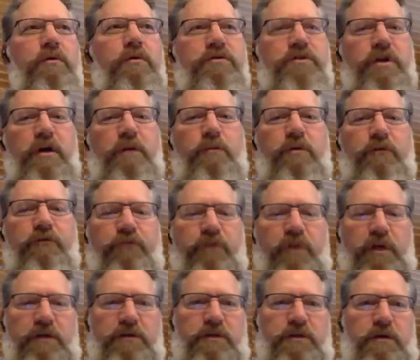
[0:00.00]
Well, there's a number of
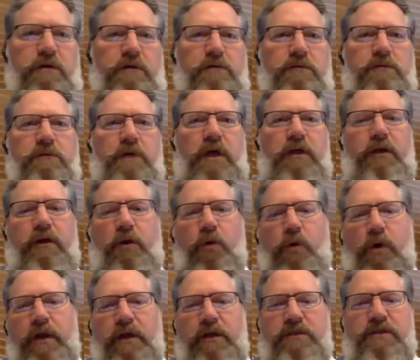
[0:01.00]
things that are, I think,
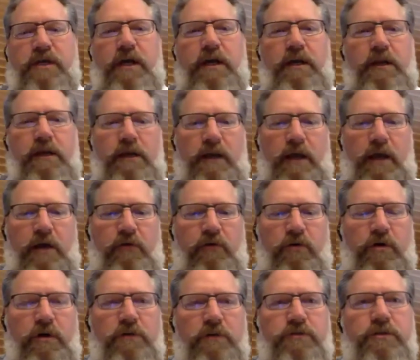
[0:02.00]
quite exciting in
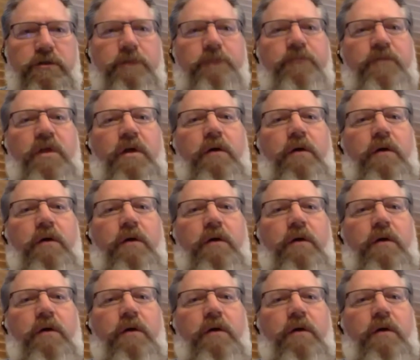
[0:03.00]
agriculture.